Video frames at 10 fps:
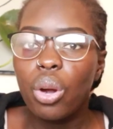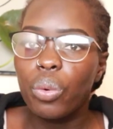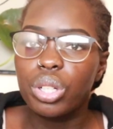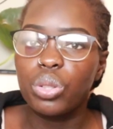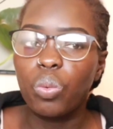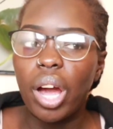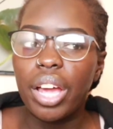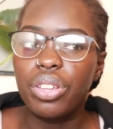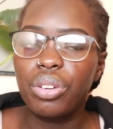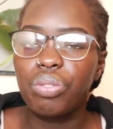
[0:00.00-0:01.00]
which is why
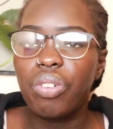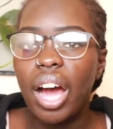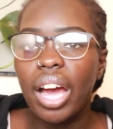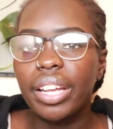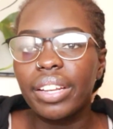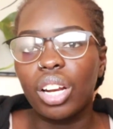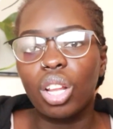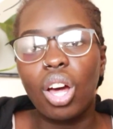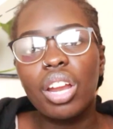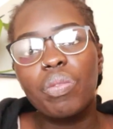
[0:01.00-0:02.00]
you find that a
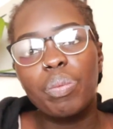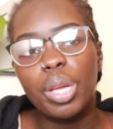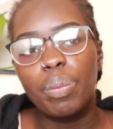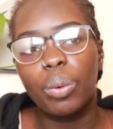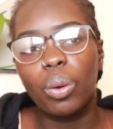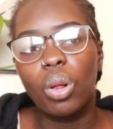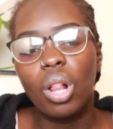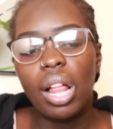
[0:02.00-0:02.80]
lot of people